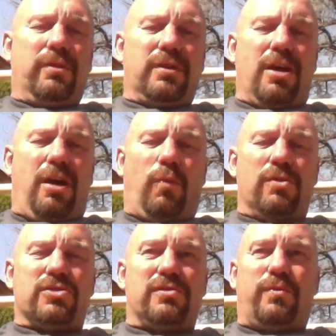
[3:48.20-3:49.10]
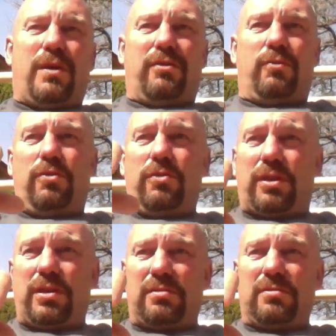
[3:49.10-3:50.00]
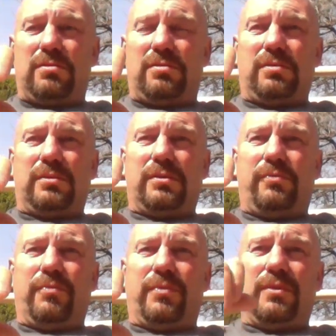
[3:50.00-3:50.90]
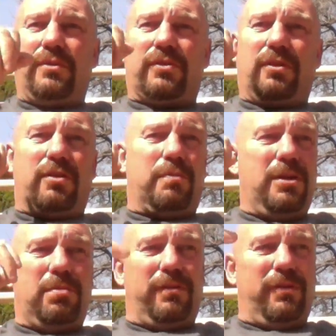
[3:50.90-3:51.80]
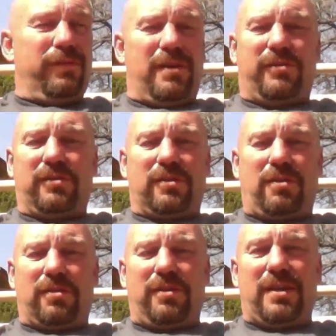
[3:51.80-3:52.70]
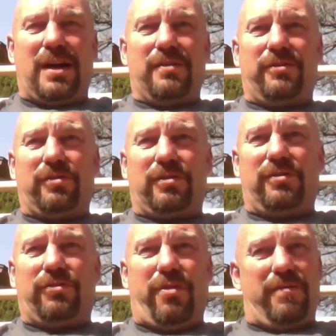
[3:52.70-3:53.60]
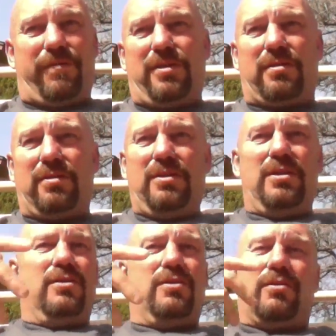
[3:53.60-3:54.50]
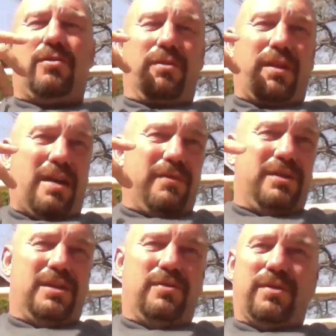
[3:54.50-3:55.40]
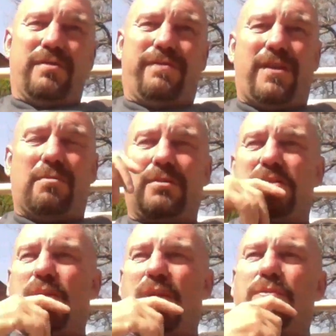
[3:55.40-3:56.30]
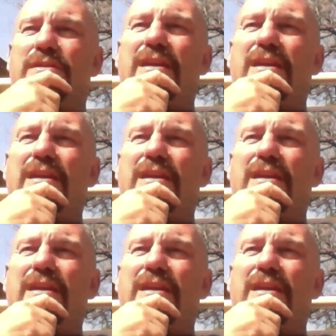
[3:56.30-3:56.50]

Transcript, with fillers: that can't watch stuff while they're working. There's a lot of people, if it's 5, 6 o'clock at night and they're stuck in traffic or they're having dinner with the family. So I would